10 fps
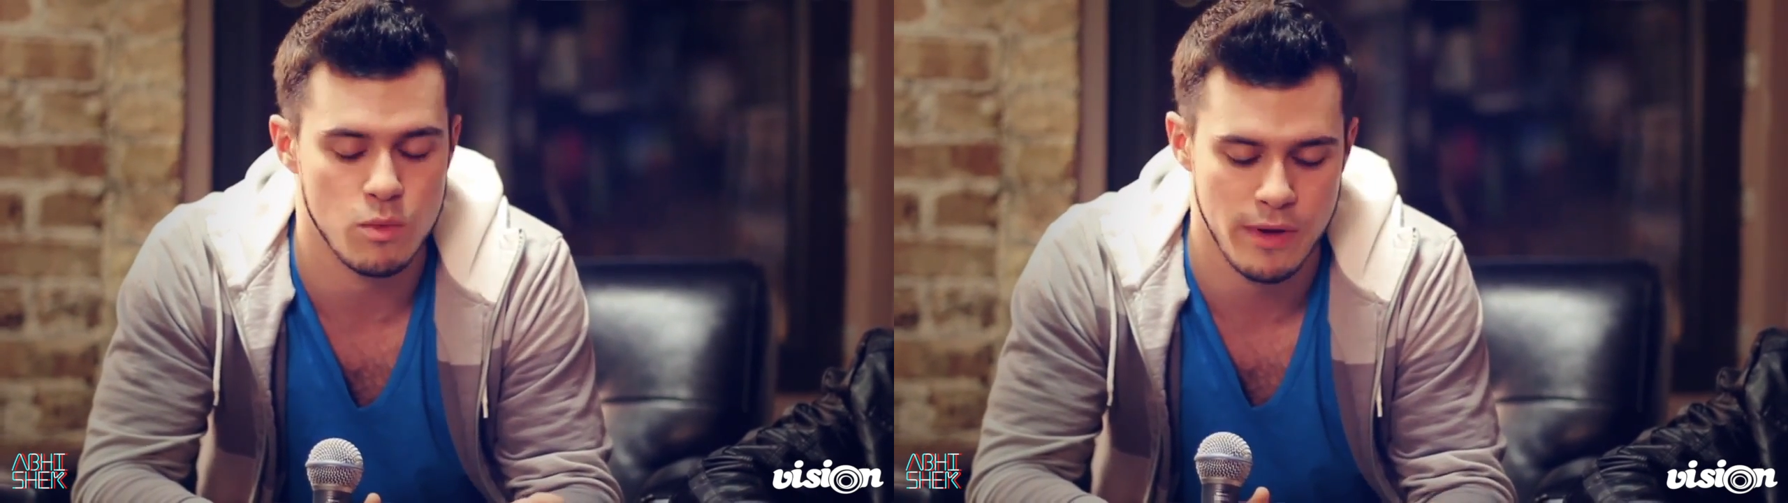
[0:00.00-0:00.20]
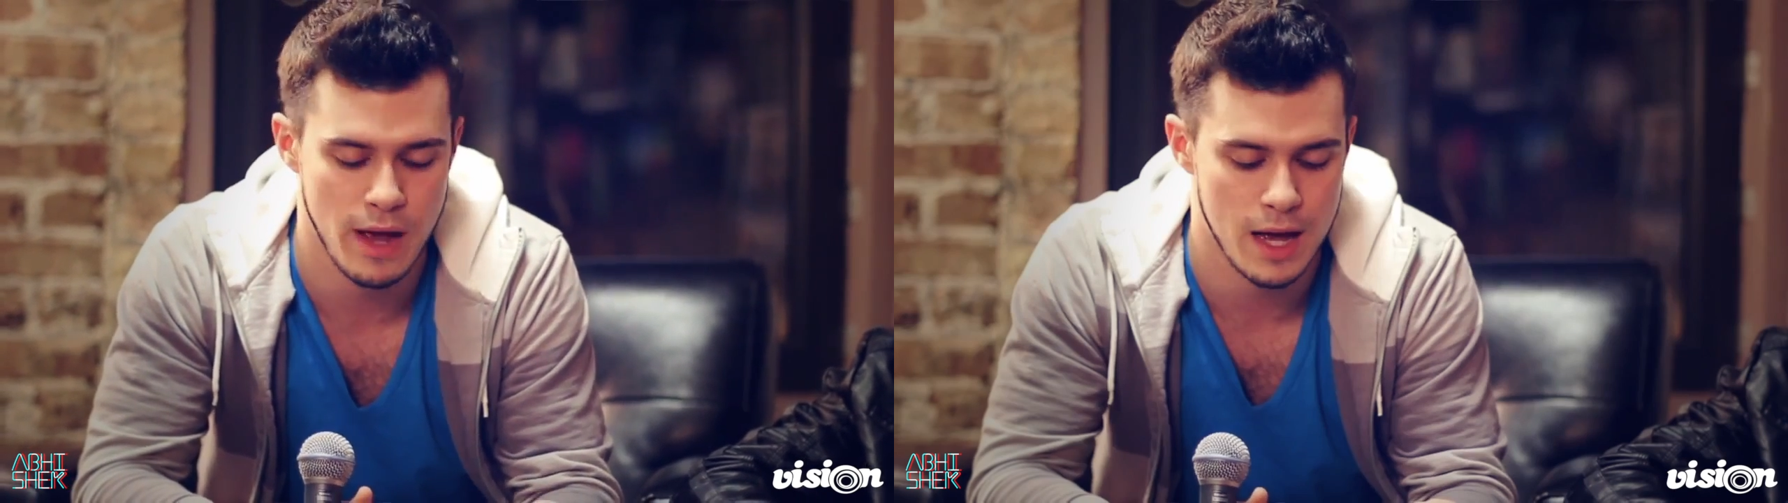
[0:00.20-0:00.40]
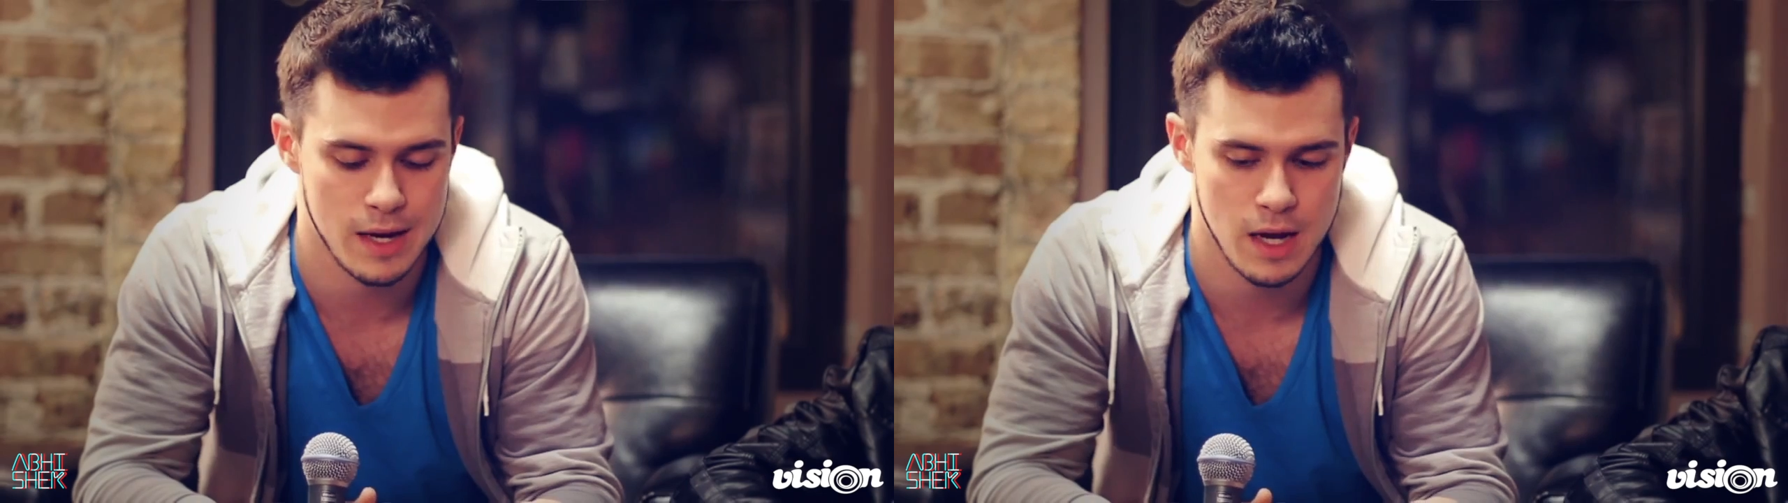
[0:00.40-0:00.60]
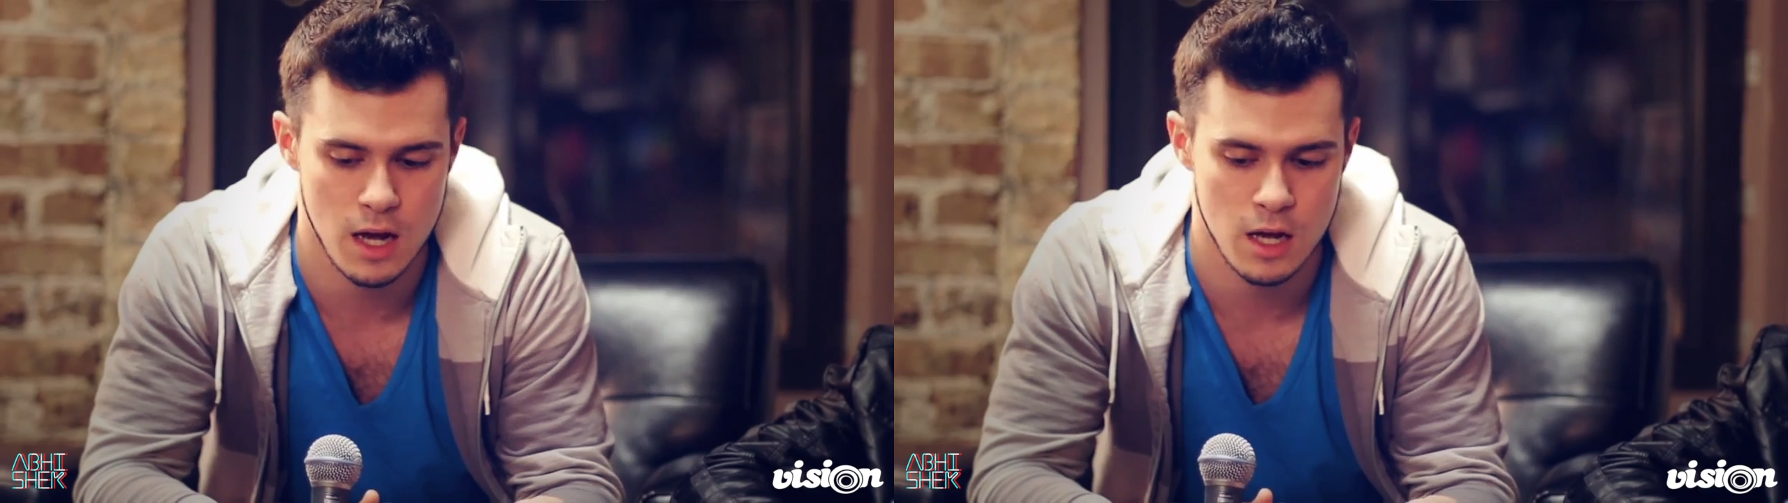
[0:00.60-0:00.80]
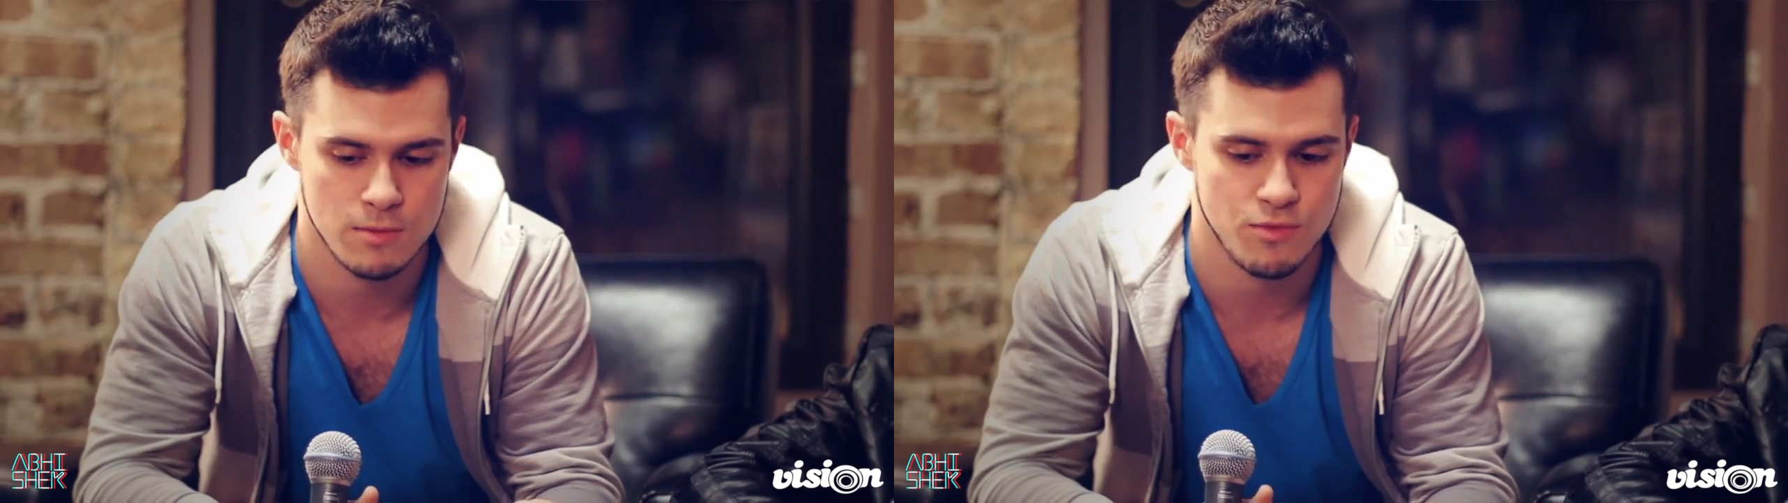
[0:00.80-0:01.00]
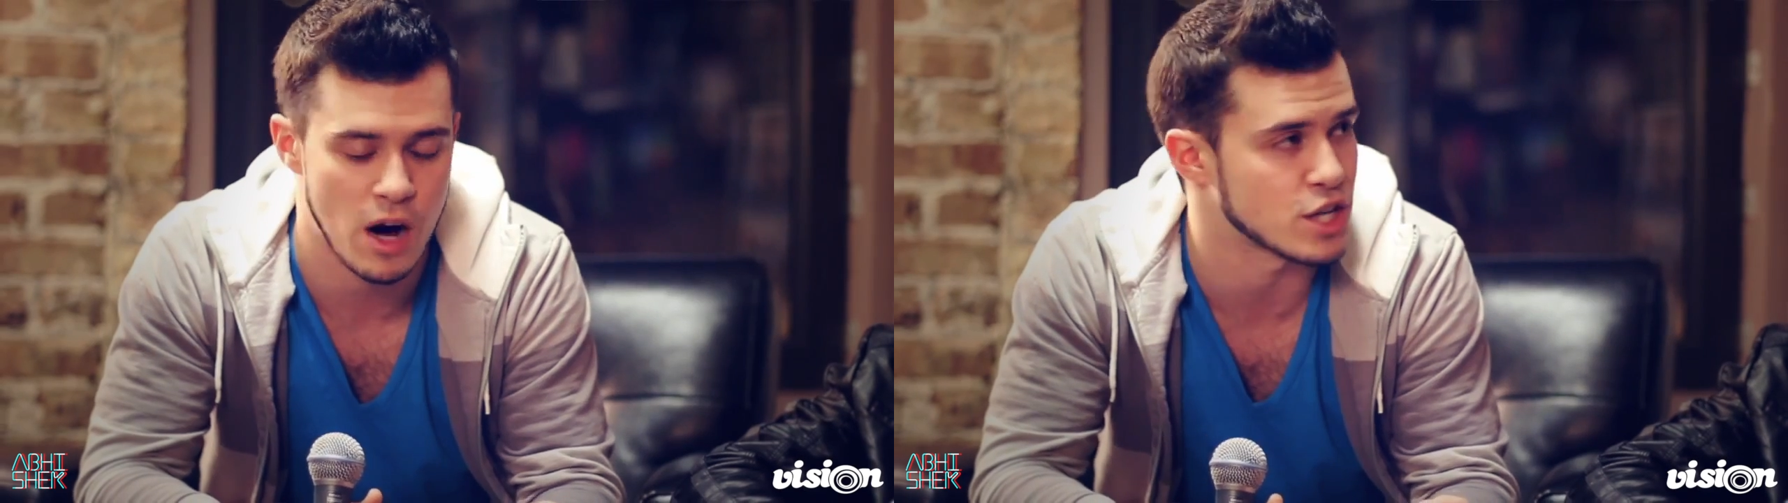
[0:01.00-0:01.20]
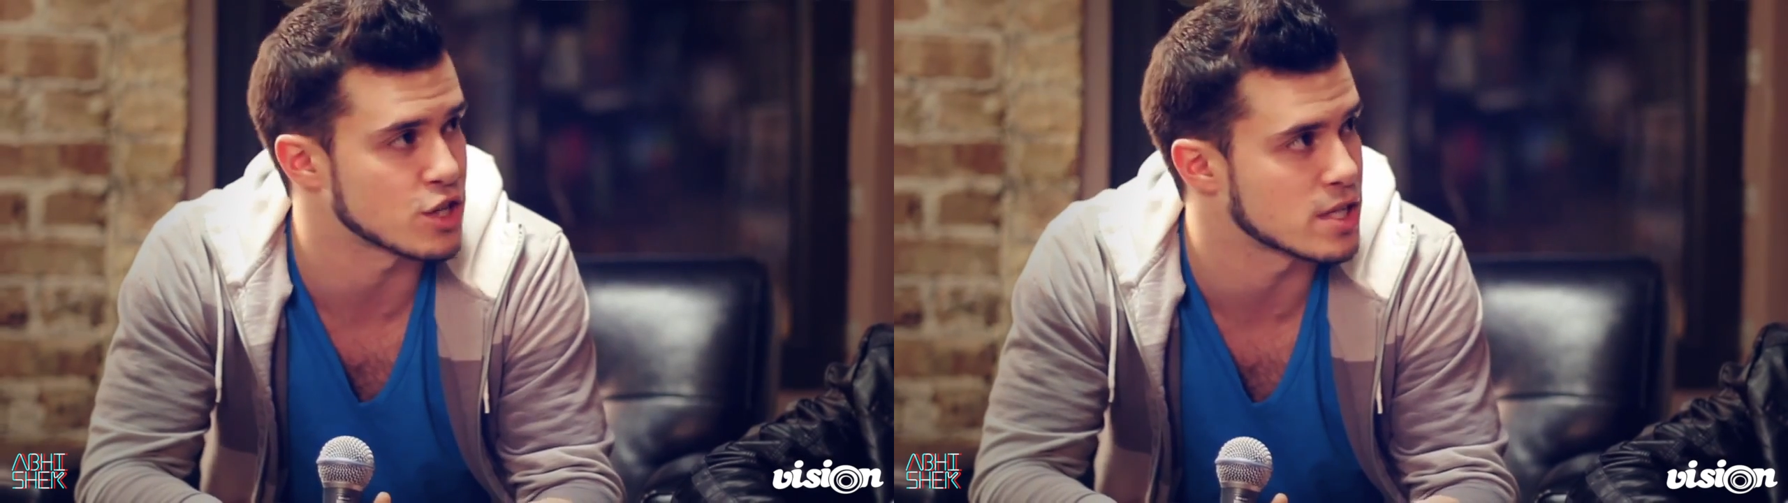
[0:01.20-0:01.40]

We got Roger